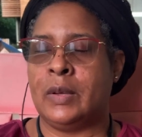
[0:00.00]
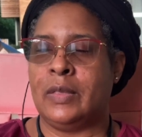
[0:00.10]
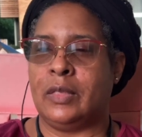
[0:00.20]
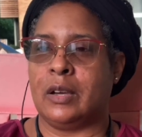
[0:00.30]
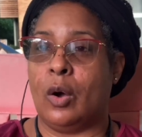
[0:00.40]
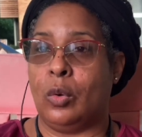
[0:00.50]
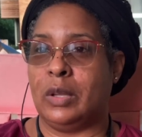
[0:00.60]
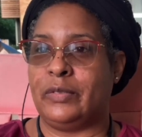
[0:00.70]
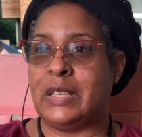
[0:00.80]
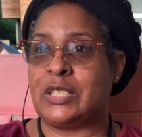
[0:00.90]
the goal
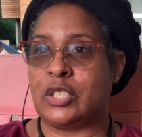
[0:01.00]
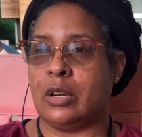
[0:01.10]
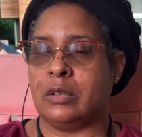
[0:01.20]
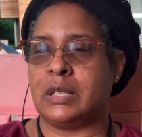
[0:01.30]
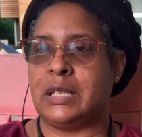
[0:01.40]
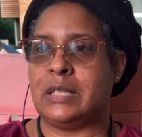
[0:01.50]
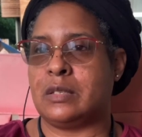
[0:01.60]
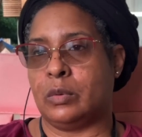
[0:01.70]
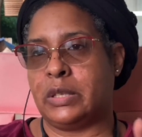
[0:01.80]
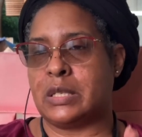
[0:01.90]
of this shirt
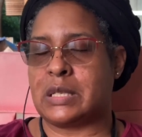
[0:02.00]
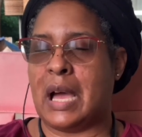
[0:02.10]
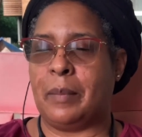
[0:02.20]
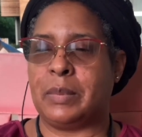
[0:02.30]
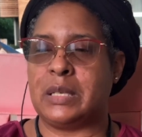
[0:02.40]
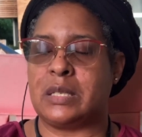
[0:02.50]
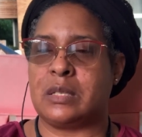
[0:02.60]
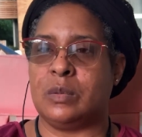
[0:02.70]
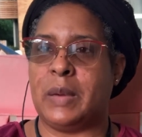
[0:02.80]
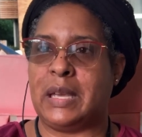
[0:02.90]
or this top is
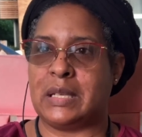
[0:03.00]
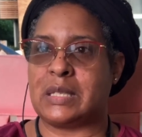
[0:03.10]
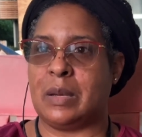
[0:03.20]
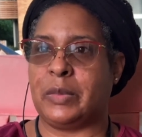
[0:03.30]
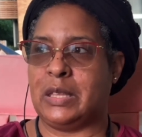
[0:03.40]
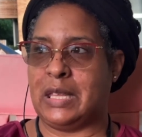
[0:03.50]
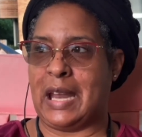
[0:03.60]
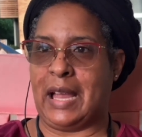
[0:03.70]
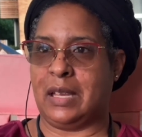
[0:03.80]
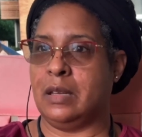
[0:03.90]
to make it something that
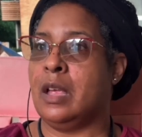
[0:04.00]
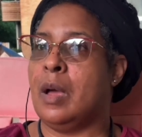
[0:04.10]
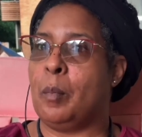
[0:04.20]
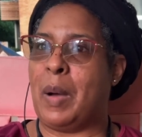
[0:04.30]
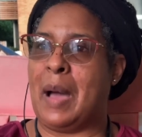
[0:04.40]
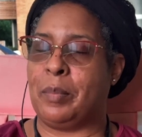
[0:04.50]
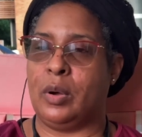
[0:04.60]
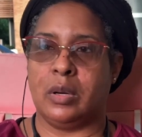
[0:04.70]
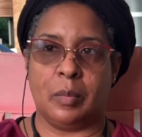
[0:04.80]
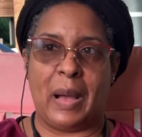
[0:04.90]
I can pop
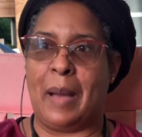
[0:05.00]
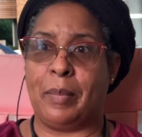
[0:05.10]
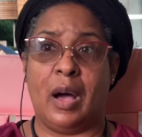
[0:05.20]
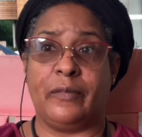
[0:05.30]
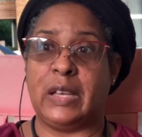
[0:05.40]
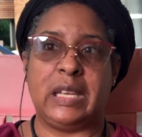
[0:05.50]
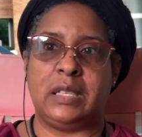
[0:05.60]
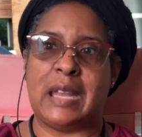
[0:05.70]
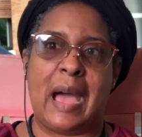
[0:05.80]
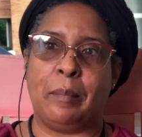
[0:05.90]
on or pop off and
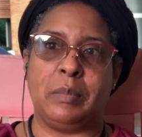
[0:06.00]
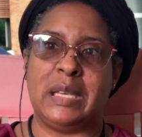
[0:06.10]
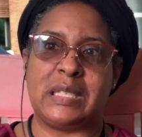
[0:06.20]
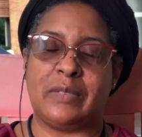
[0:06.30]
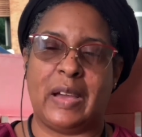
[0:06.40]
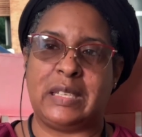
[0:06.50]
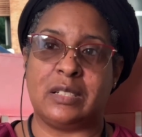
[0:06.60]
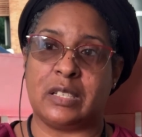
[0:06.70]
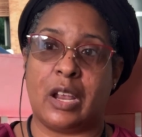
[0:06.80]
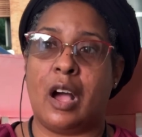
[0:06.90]
not miss if I
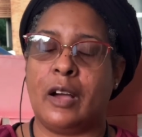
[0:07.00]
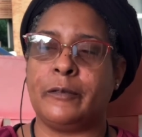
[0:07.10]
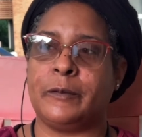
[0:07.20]
took it off.